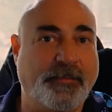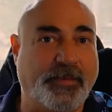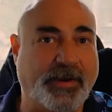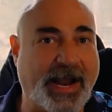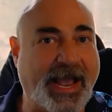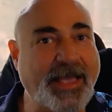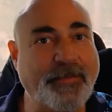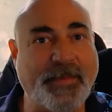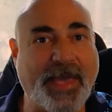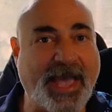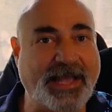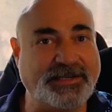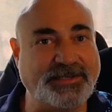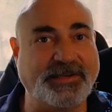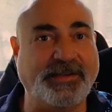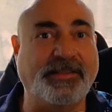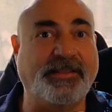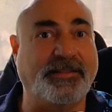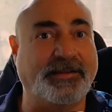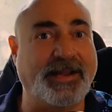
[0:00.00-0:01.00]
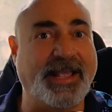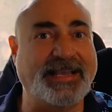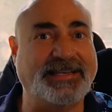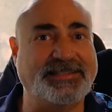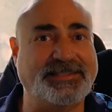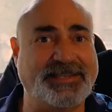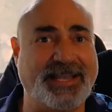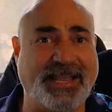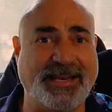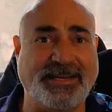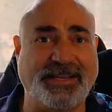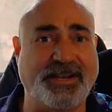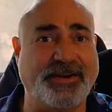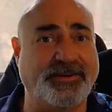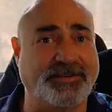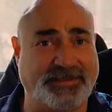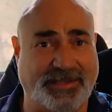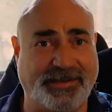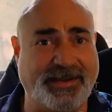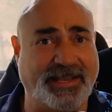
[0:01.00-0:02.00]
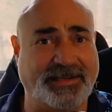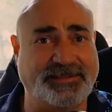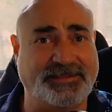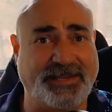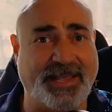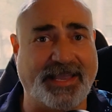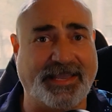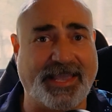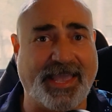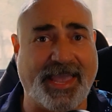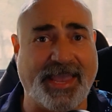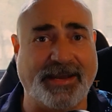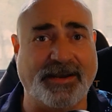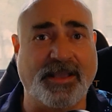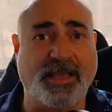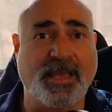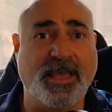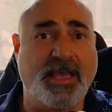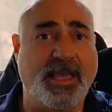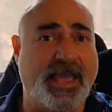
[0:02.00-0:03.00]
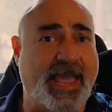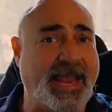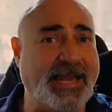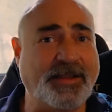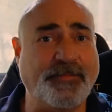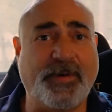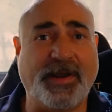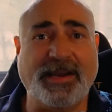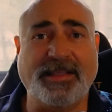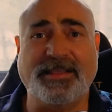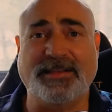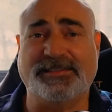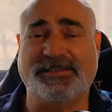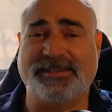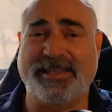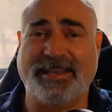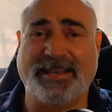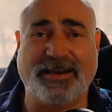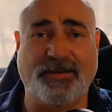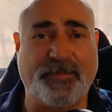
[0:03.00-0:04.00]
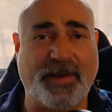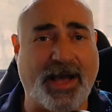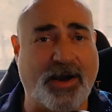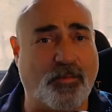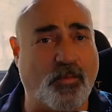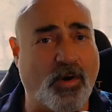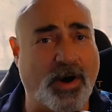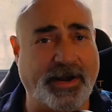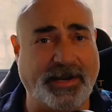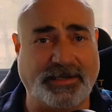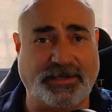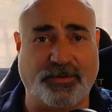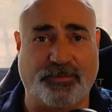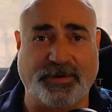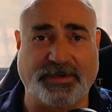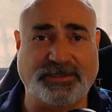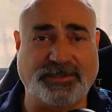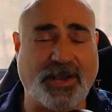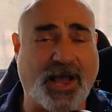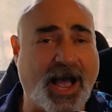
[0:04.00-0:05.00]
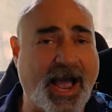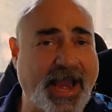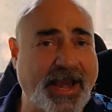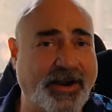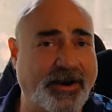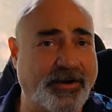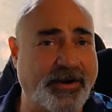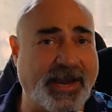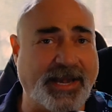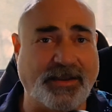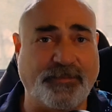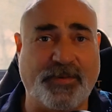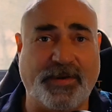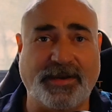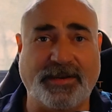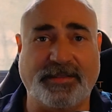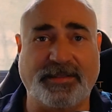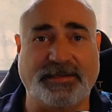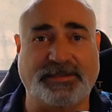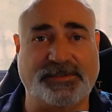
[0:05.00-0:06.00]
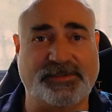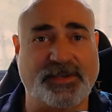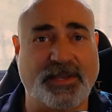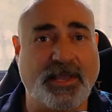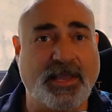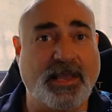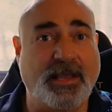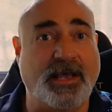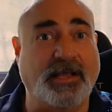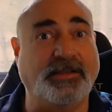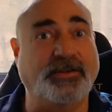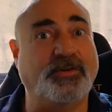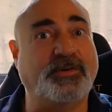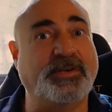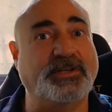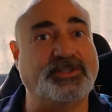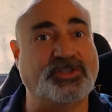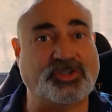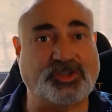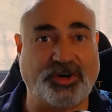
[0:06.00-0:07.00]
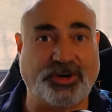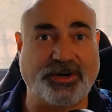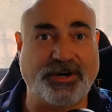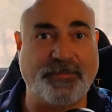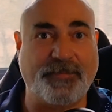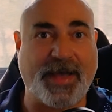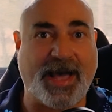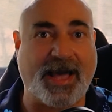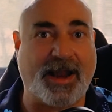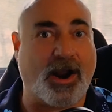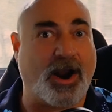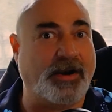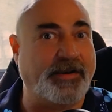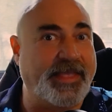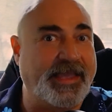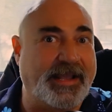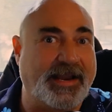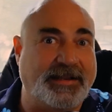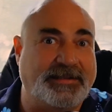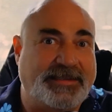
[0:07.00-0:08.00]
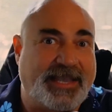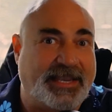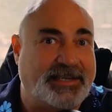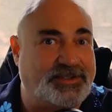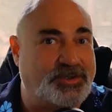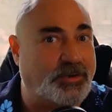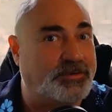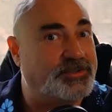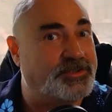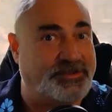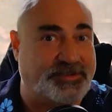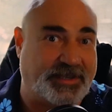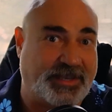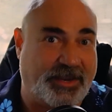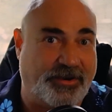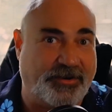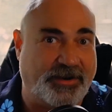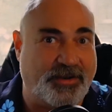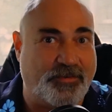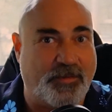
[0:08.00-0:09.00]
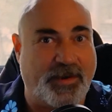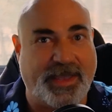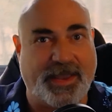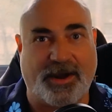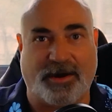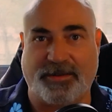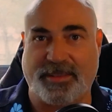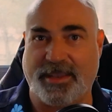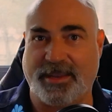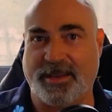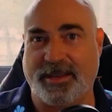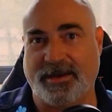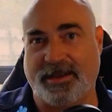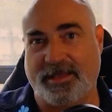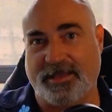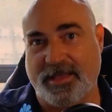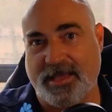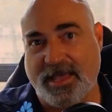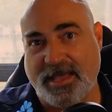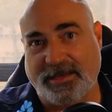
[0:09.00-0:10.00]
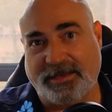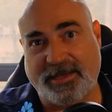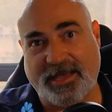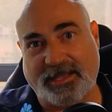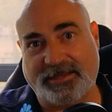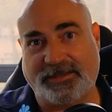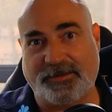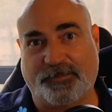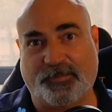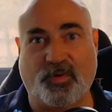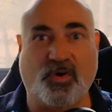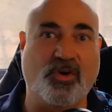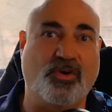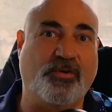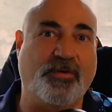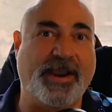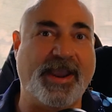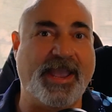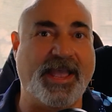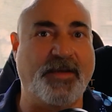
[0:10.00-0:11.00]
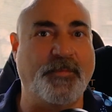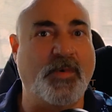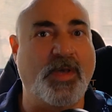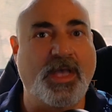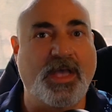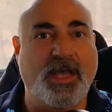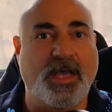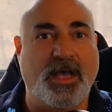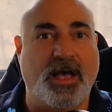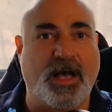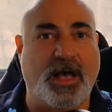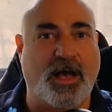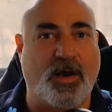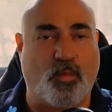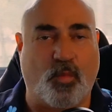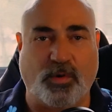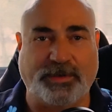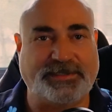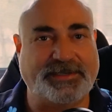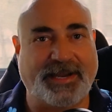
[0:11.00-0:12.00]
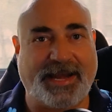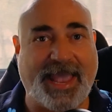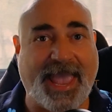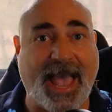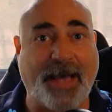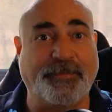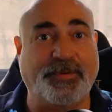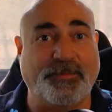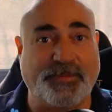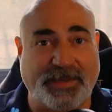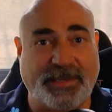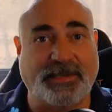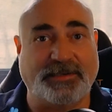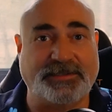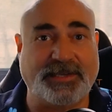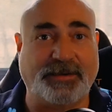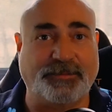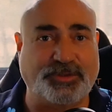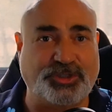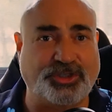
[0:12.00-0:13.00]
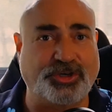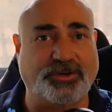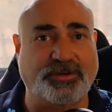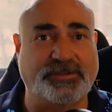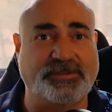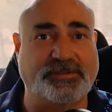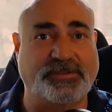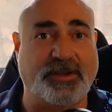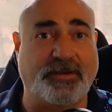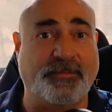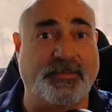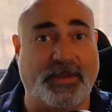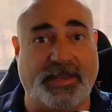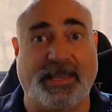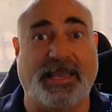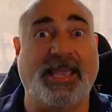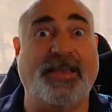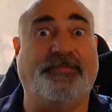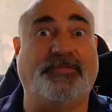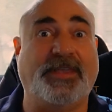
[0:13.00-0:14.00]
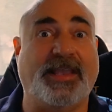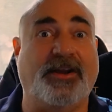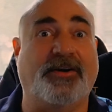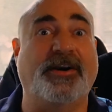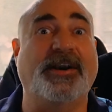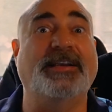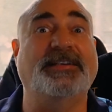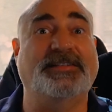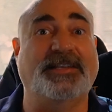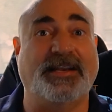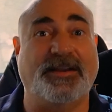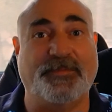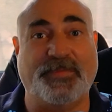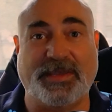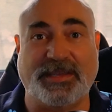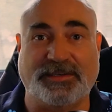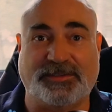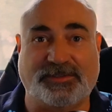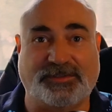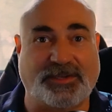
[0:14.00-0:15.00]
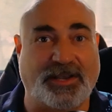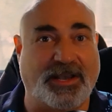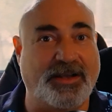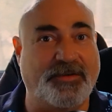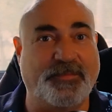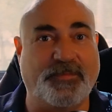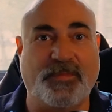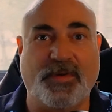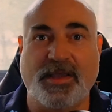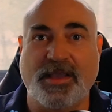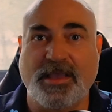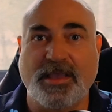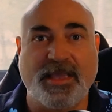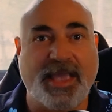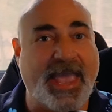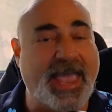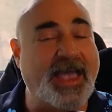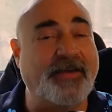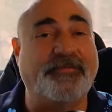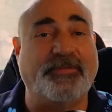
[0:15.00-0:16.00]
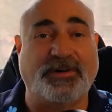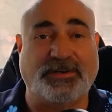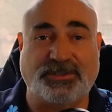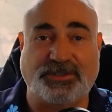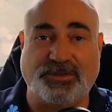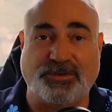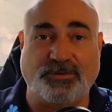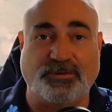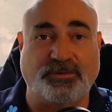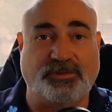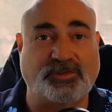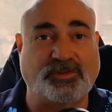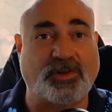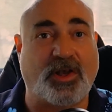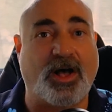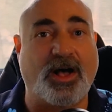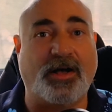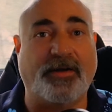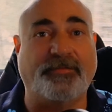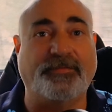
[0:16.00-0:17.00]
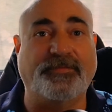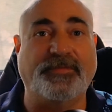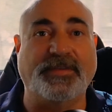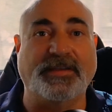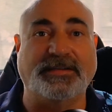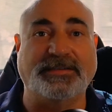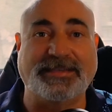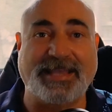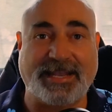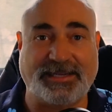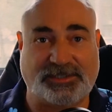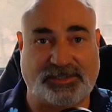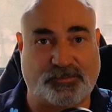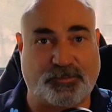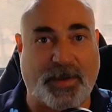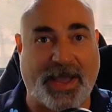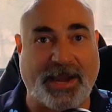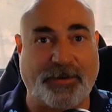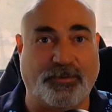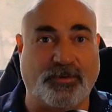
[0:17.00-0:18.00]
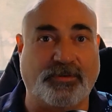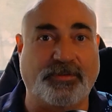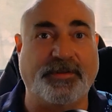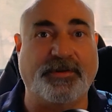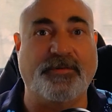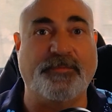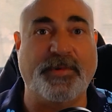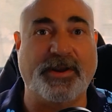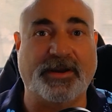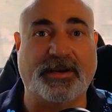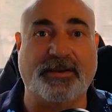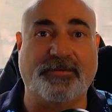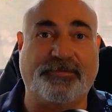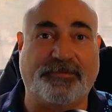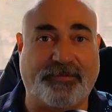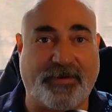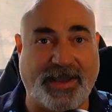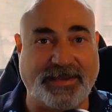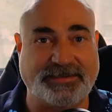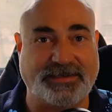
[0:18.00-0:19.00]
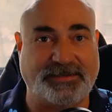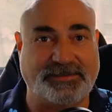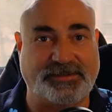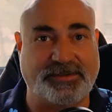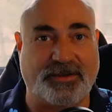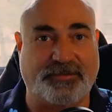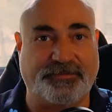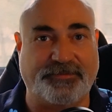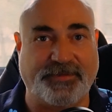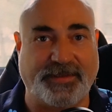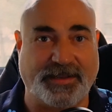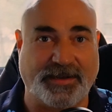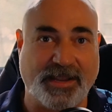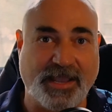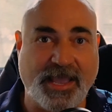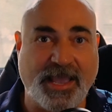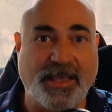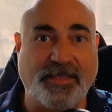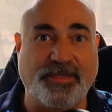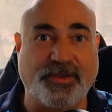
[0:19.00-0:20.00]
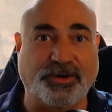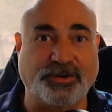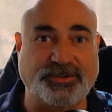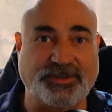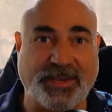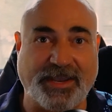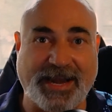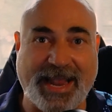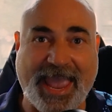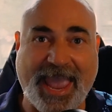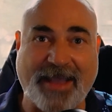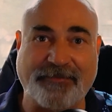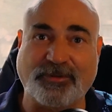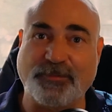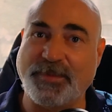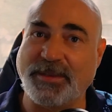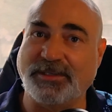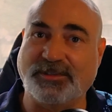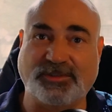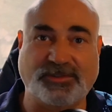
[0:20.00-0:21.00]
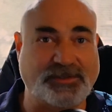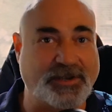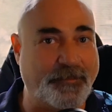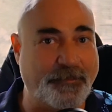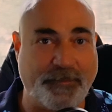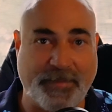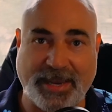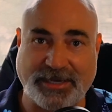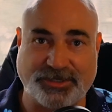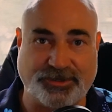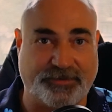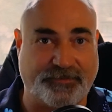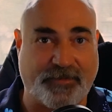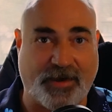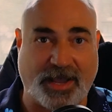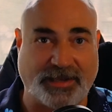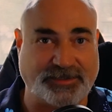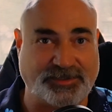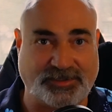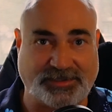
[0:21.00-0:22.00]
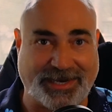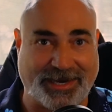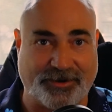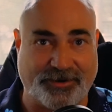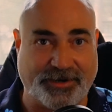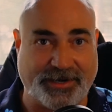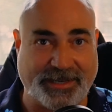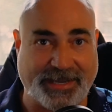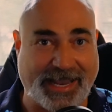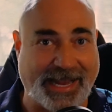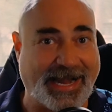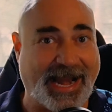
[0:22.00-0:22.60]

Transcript: But I imagine in the next 10 years, the next decade, anybody that's thinking about wanting to retire, anybody that's a little concerned about are they going to take Social Security away? Are they going to cut the program? Uh, what's going to happen because I'm sure some, if there is going to be some effort to solve the debt spiral that America finds itself in, there's going to have to be some measure of austerity.